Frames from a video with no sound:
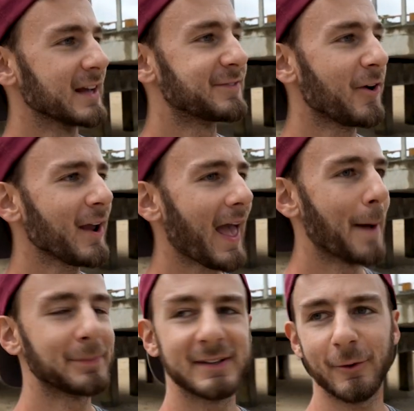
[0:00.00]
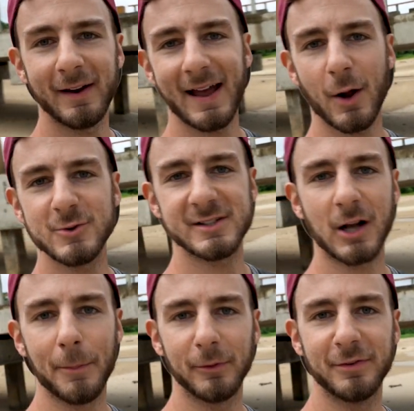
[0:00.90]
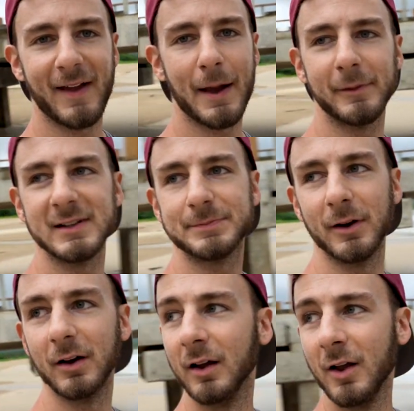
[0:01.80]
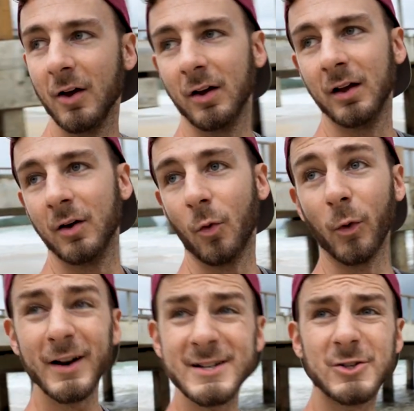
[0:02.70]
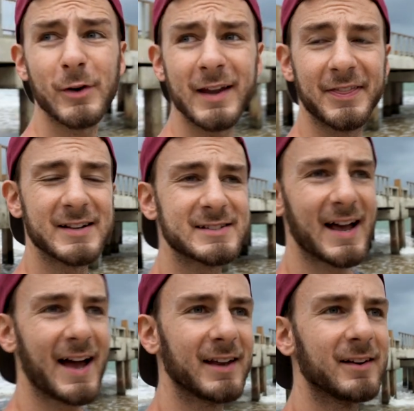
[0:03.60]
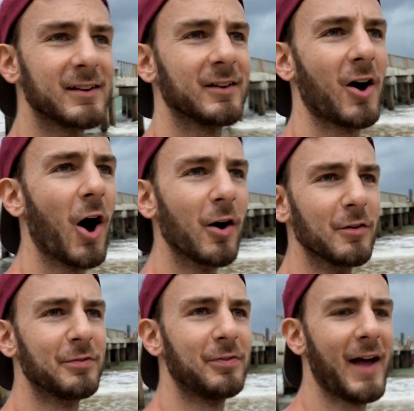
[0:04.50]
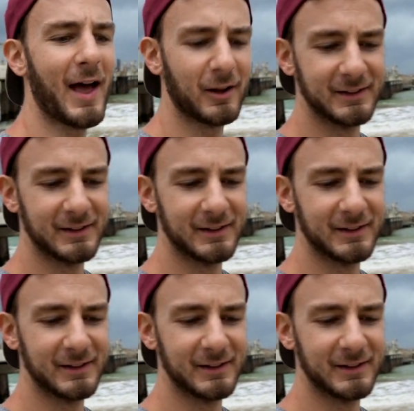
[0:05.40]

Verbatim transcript: It's very empty right now, just a couple of families, but we're enjoying this side of El